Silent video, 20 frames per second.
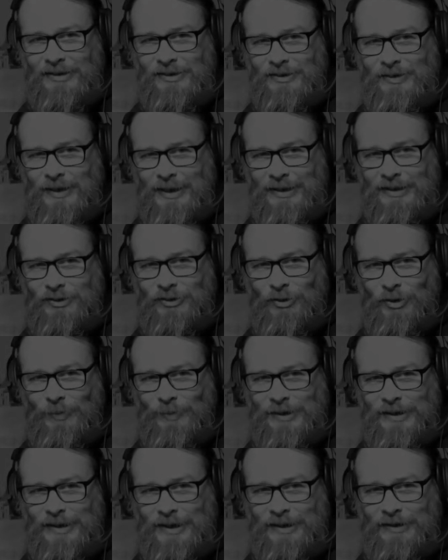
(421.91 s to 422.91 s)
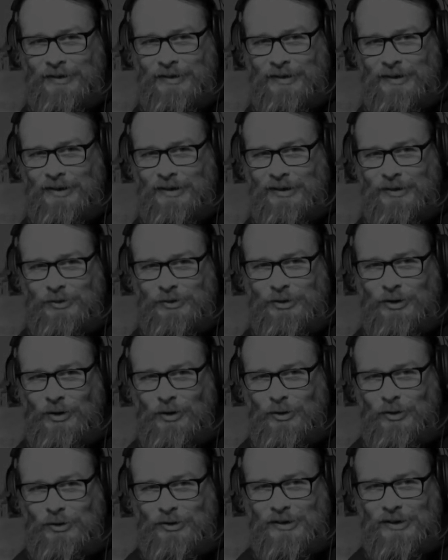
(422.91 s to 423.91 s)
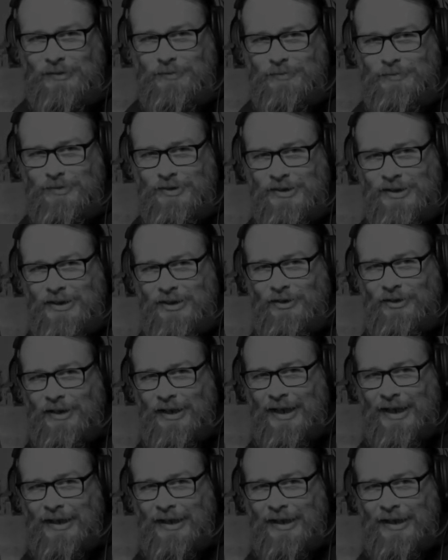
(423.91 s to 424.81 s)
So I had to drop it down, and there was a horse sitting on a